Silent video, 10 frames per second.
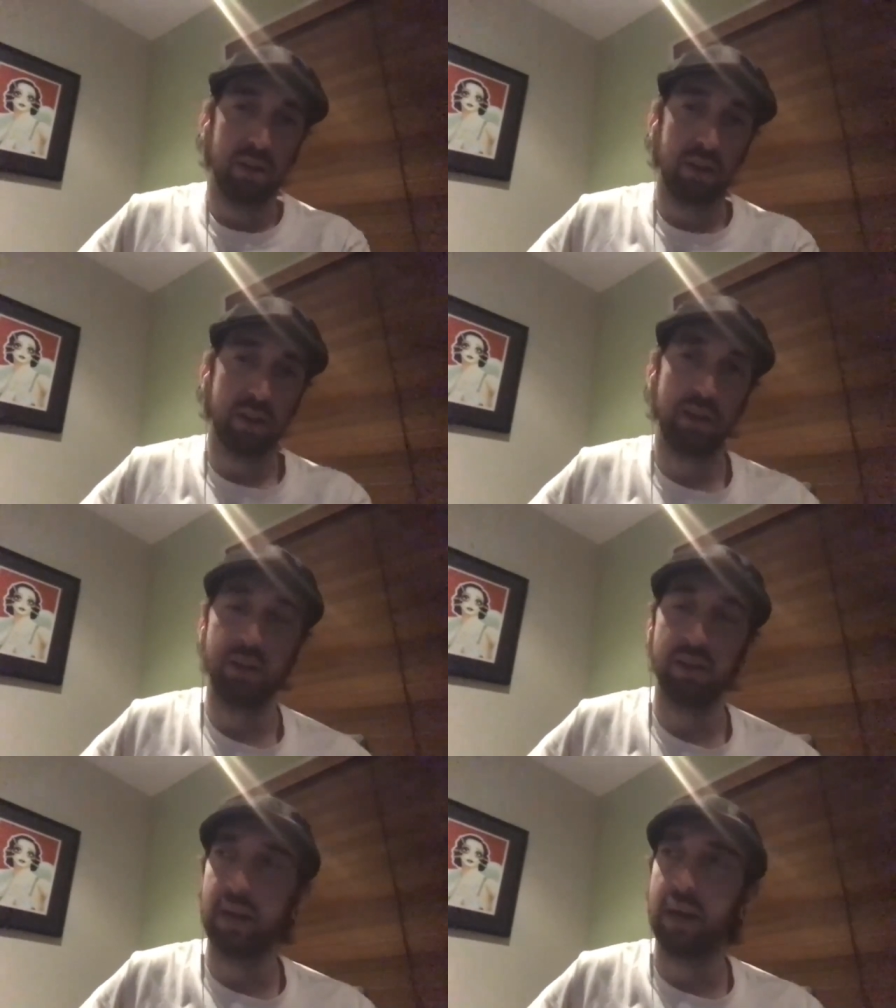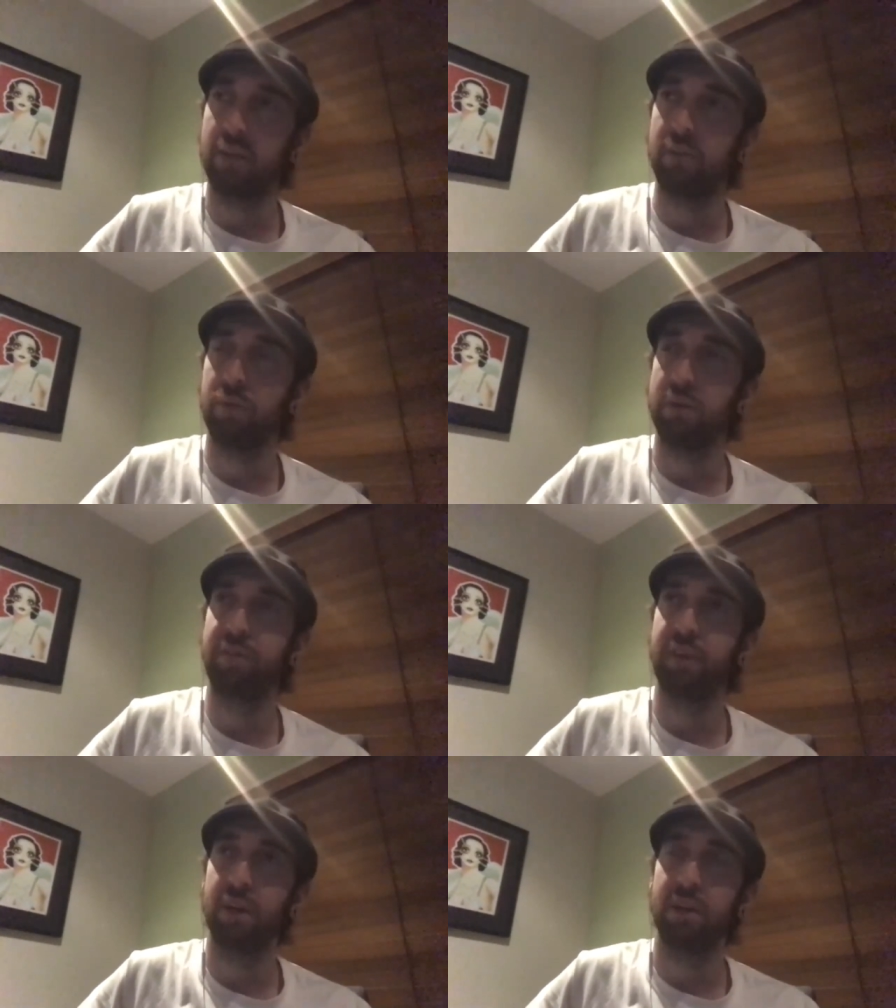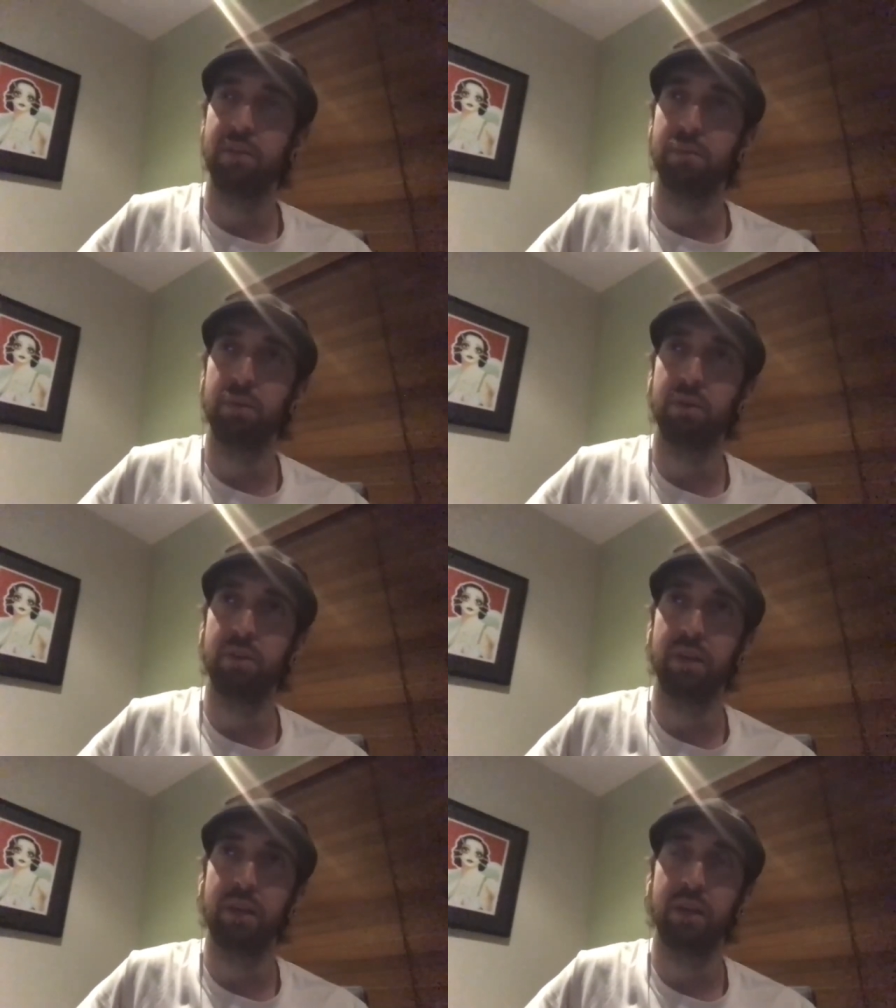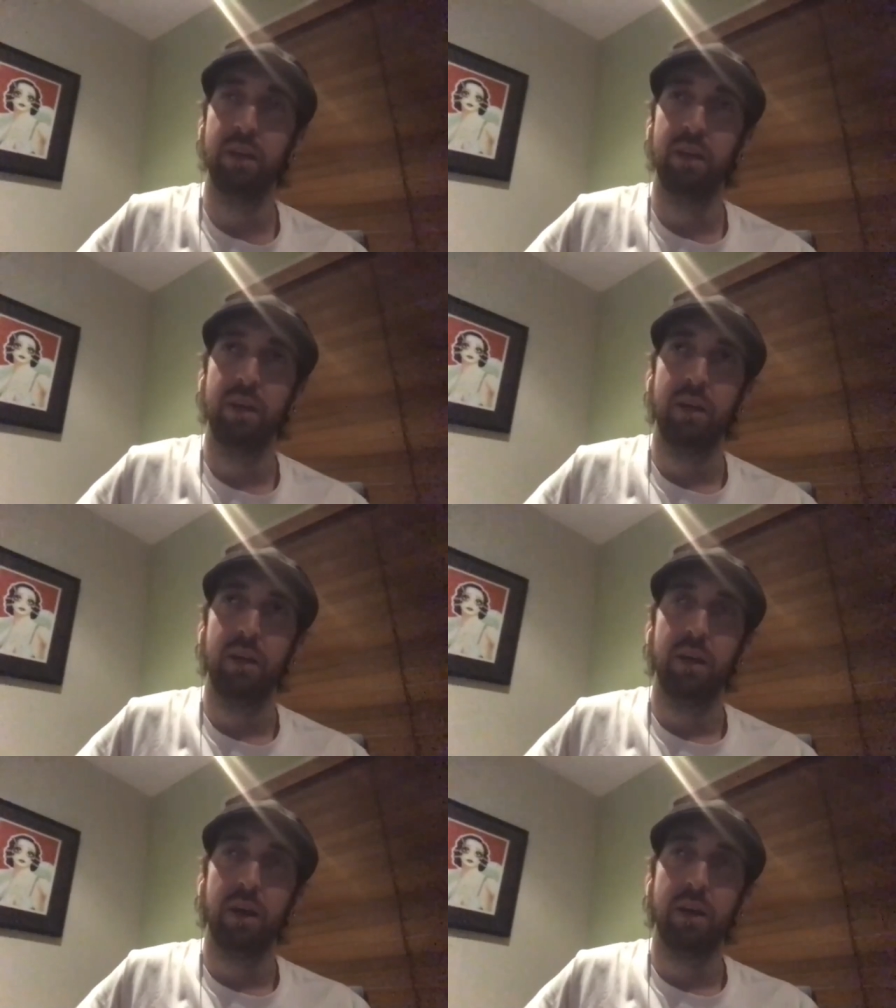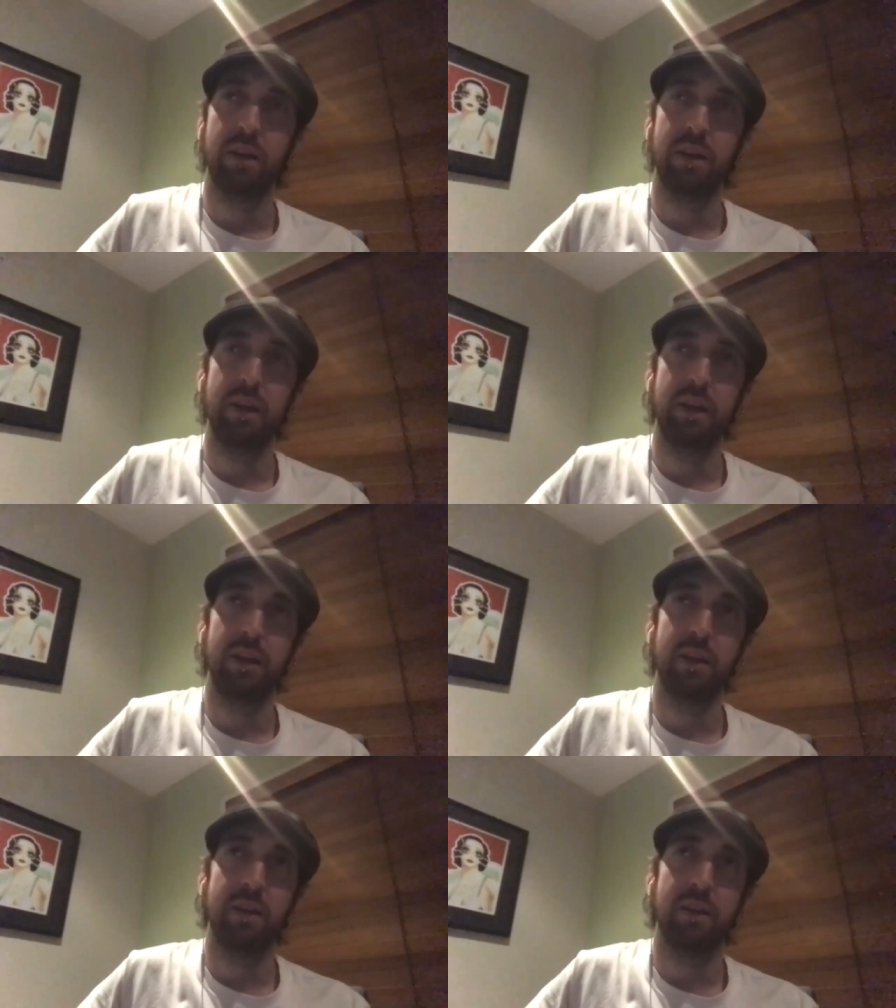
Like I think that went fairly smoothly. I think